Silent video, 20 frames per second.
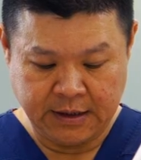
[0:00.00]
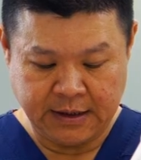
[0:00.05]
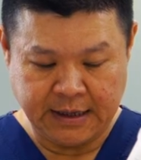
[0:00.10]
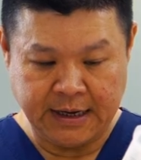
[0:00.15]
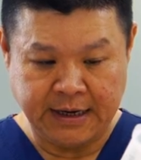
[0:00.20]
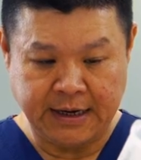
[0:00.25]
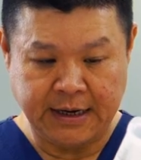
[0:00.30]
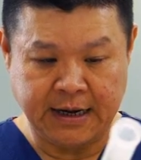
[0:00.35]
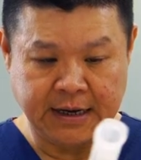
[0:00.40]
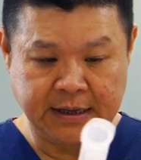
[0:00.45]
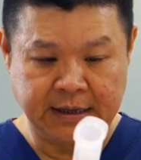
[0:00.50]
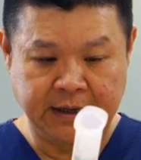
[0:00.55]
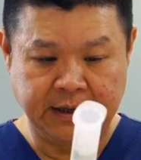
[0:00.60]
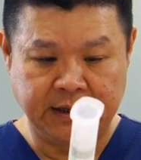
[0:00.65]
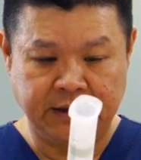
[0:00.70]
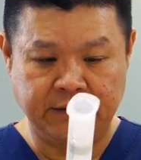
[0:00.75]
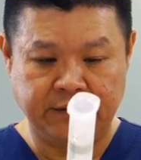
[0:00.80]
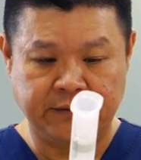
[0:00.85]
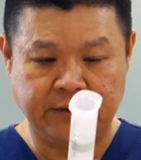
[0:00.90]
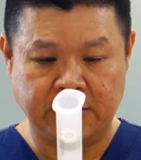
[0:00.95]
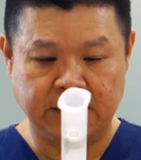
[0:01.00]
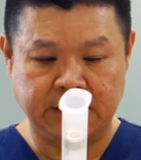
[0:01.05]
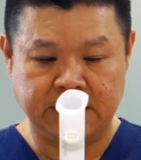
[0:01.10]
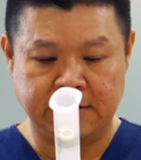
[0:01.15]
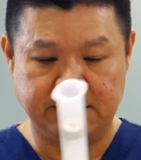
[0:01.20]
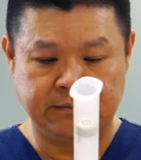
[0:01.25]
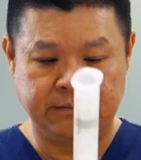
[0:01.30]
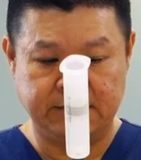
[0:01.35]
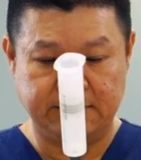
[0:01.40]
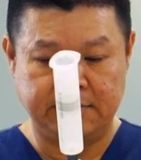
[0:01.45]
Then now that you've got
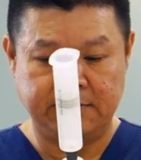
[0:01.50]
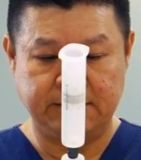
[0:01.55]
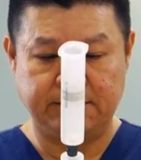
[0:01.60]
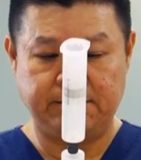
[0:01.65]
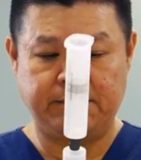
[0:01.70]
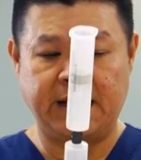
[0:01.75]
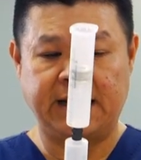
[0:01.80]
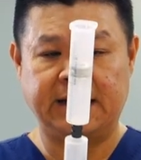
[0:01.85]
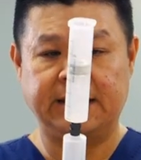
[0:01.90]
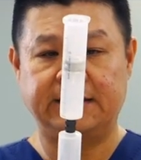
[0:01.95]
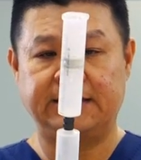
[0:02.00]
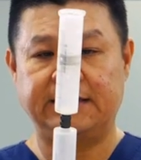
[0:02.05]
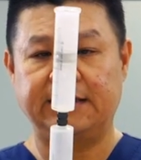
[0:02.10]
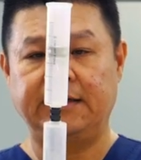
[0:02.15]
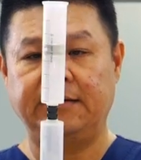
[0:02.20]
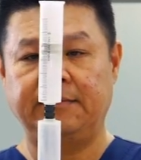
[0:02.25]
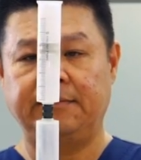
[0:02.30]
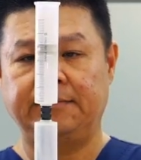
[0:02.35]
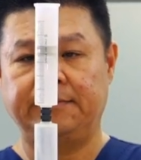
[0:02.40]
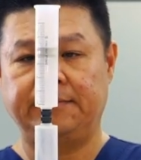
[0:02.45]
them balancing,